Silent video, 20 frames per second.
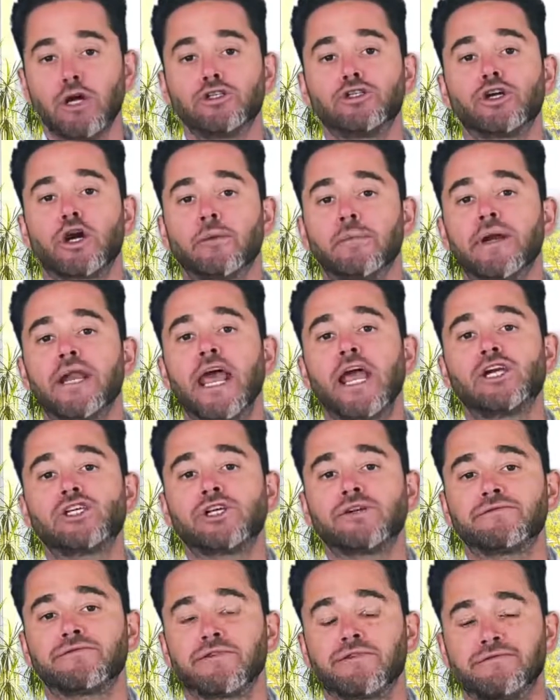
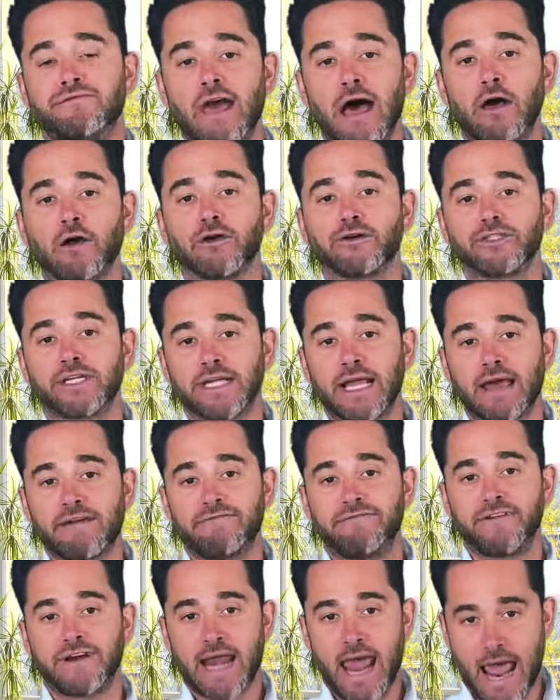termination for failure to
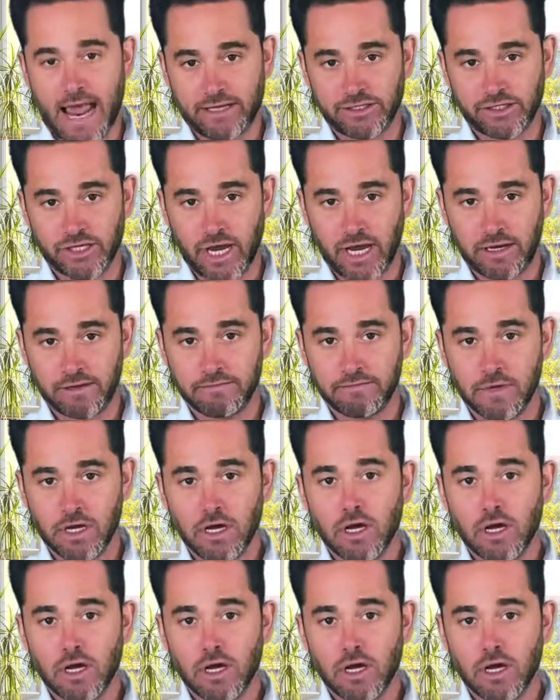get financing,